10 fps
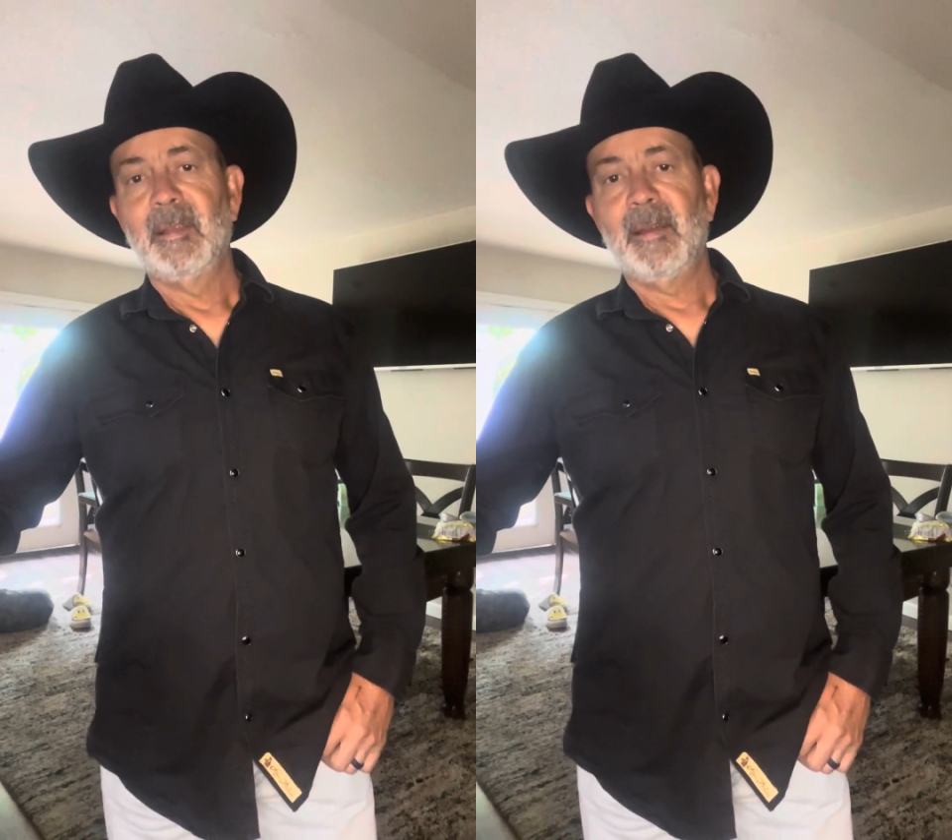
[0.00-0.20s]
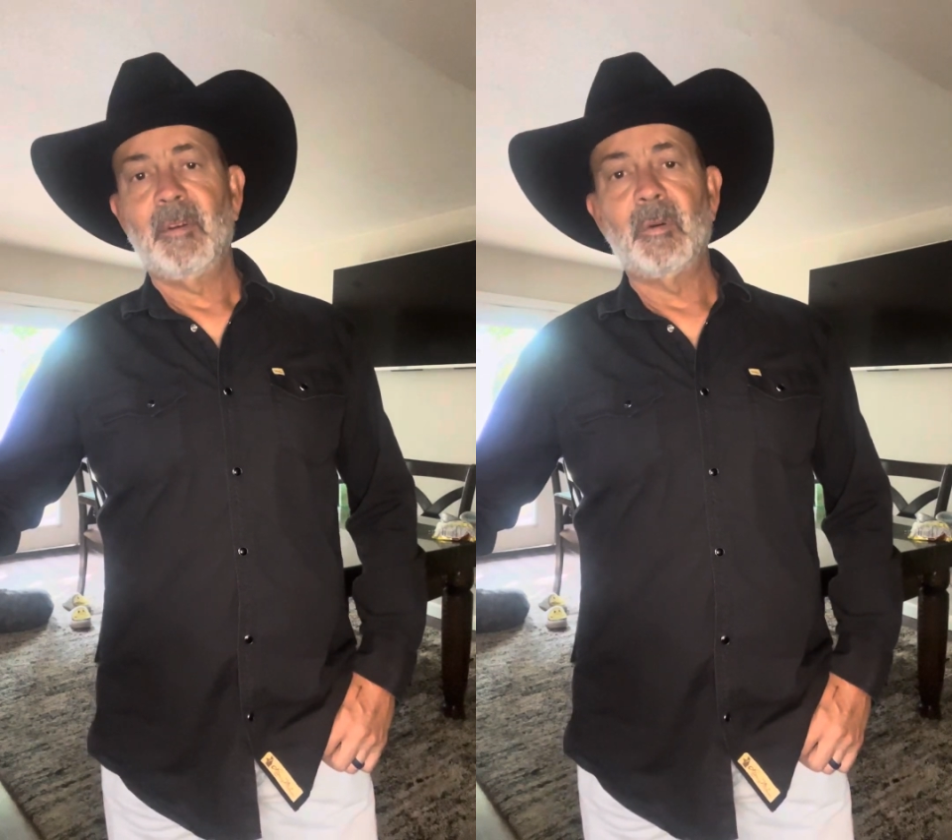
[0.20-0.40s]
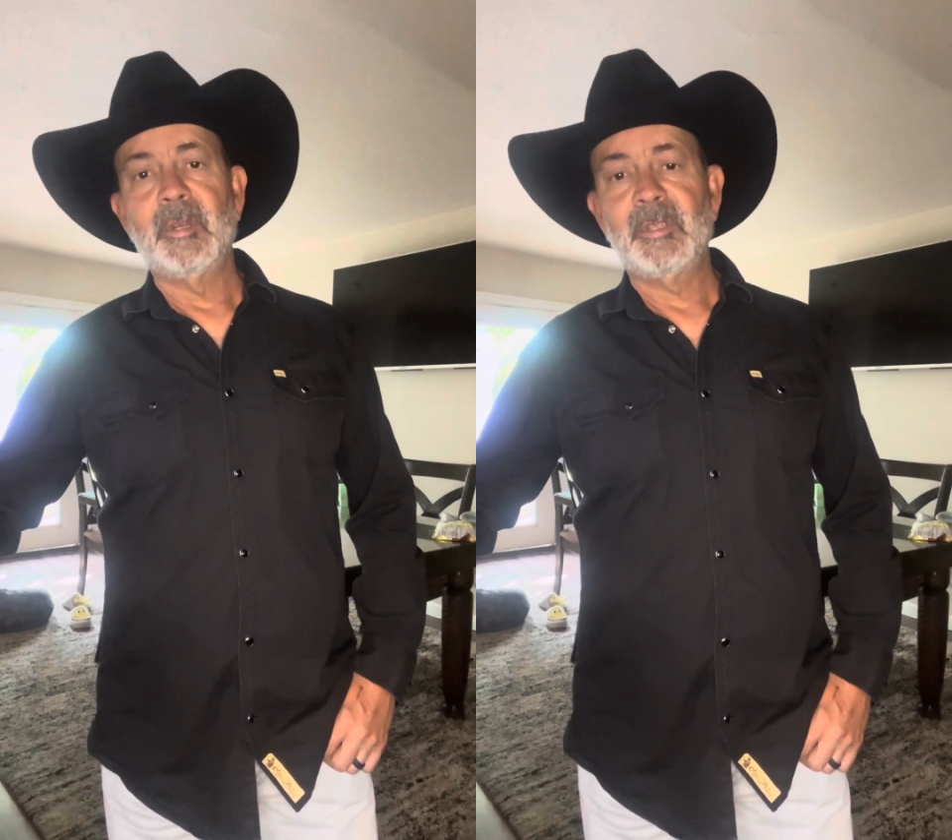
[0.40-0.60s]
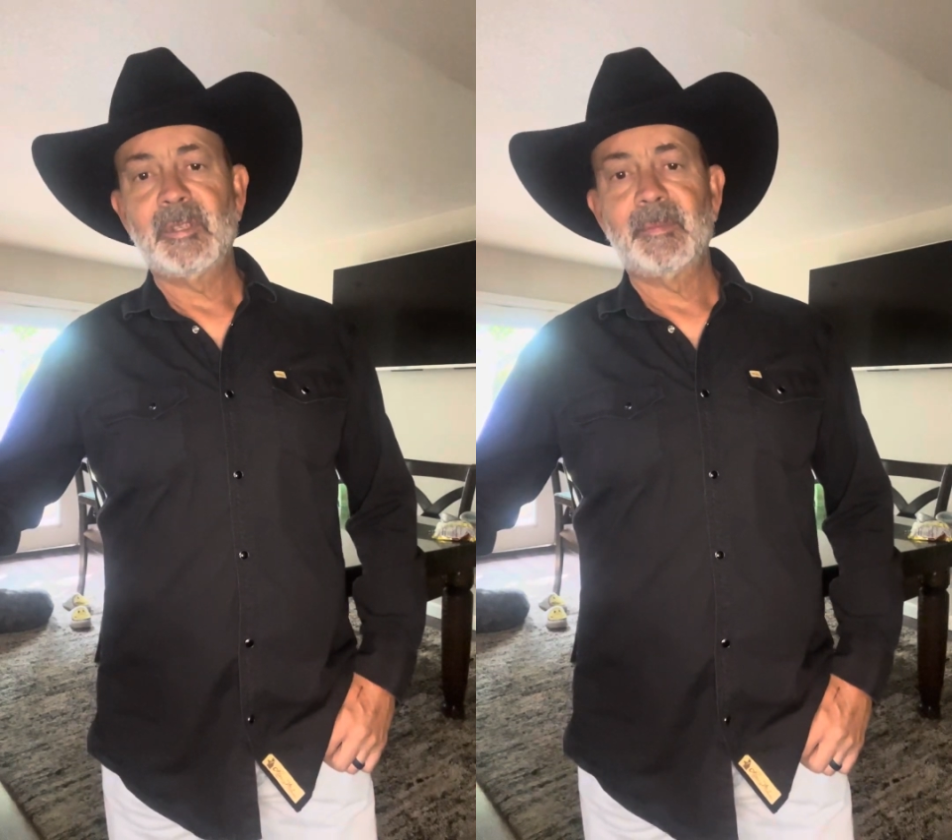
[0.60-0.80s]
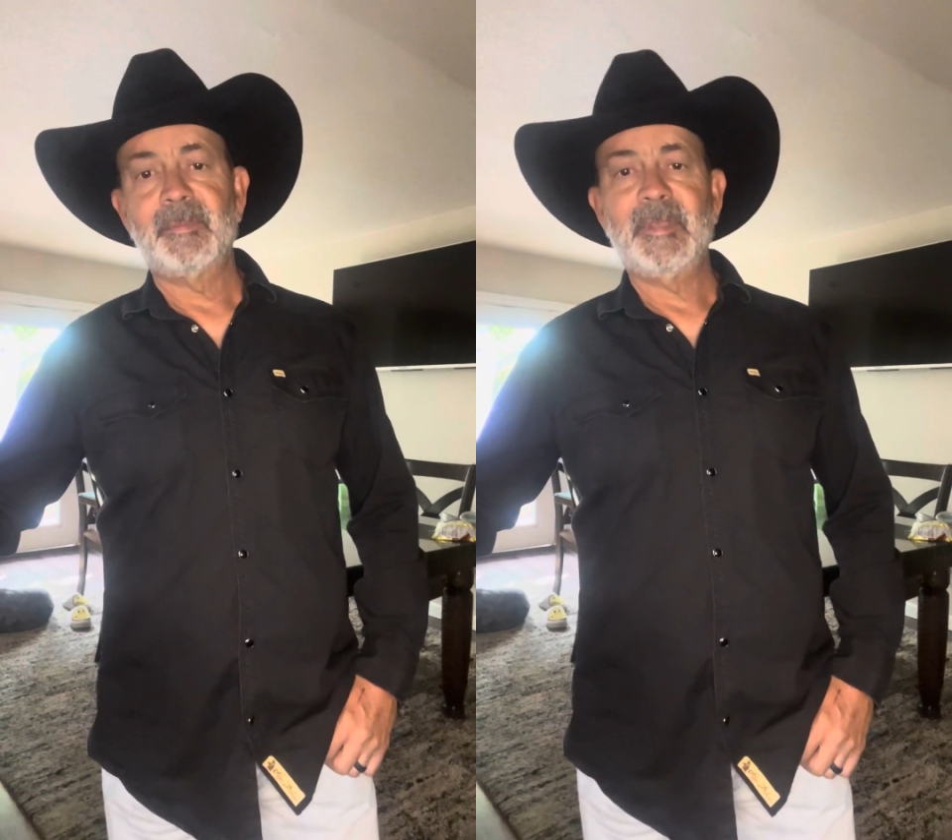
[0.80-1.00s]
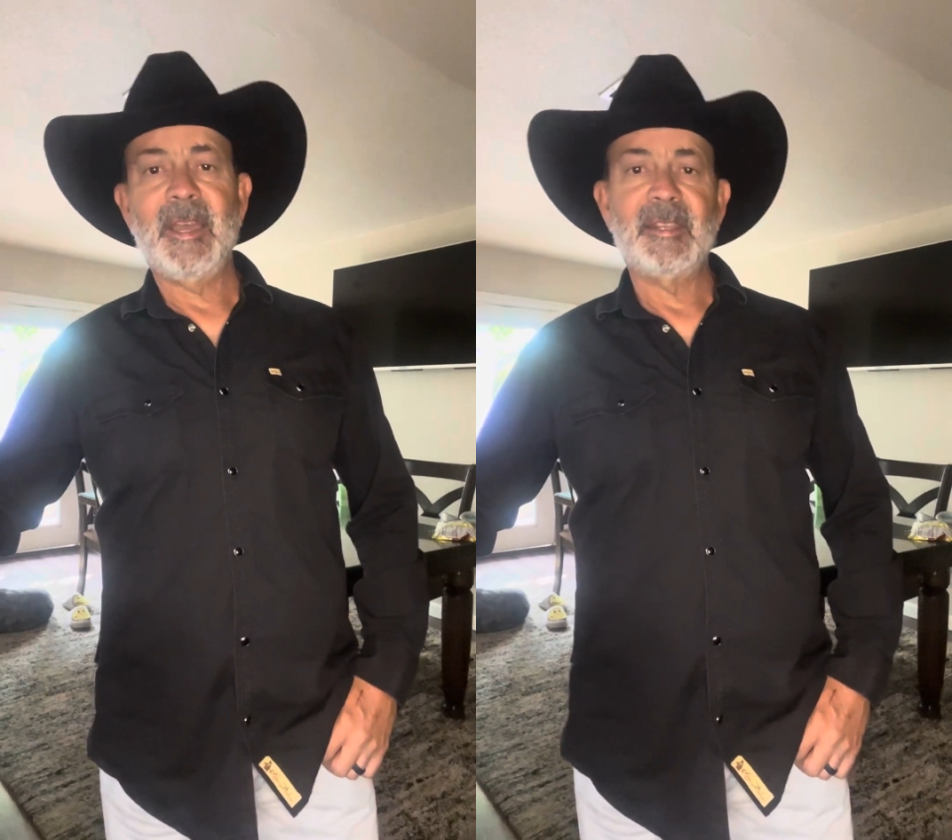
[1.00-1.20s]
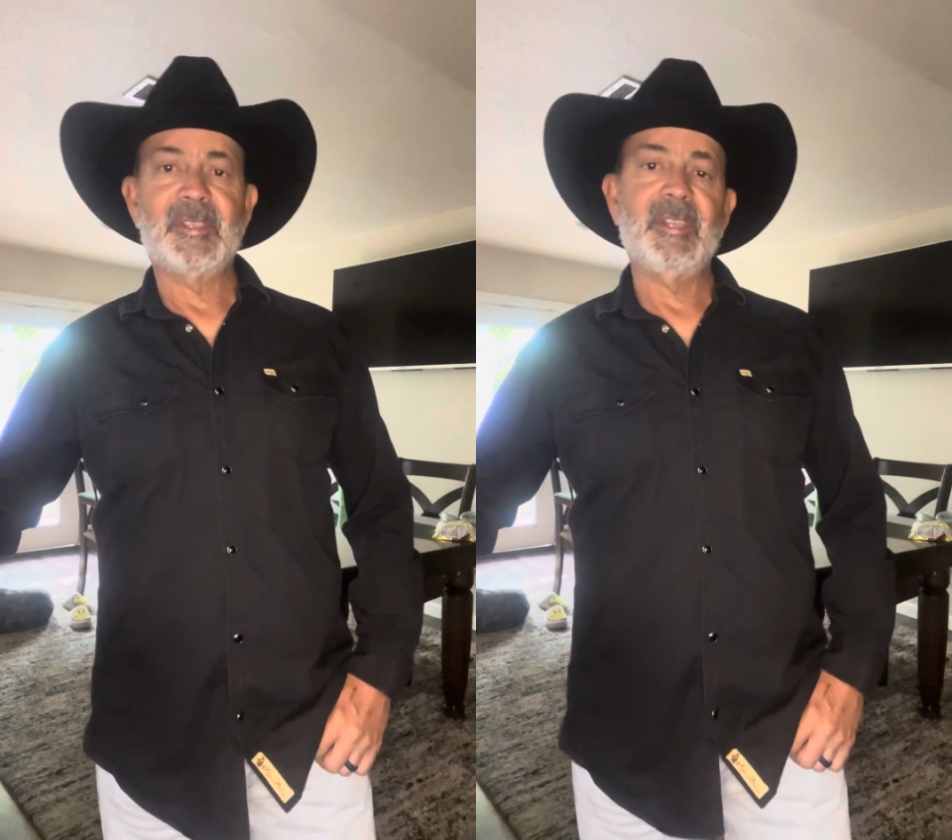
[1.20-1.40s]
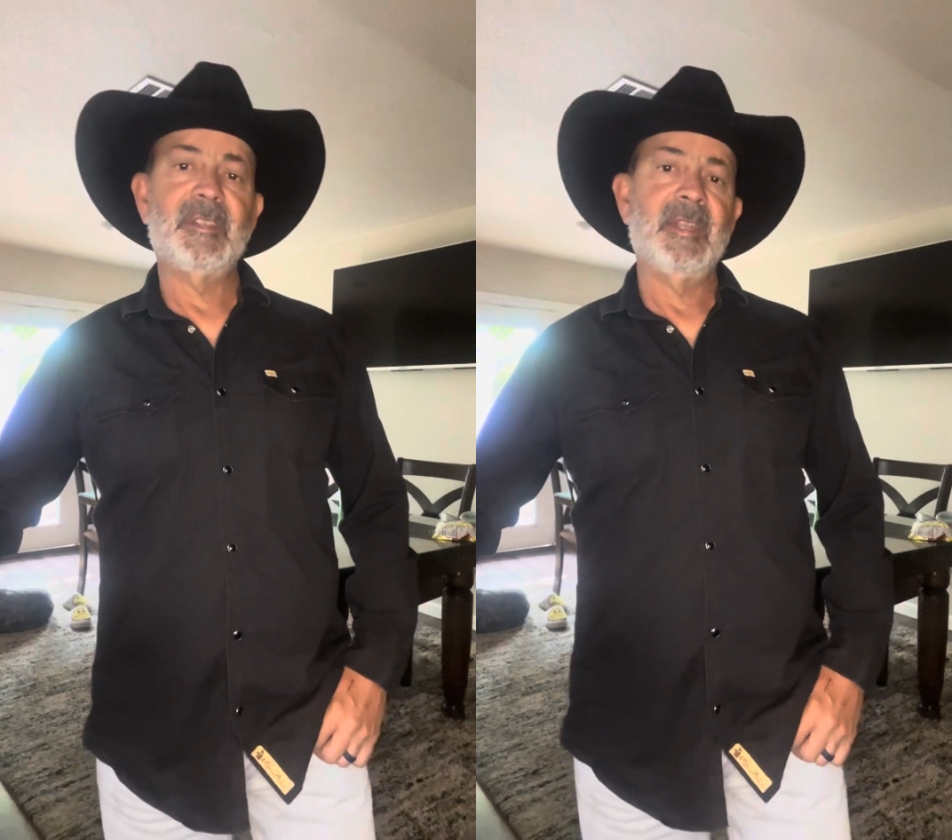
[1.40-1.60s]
I've always kind of said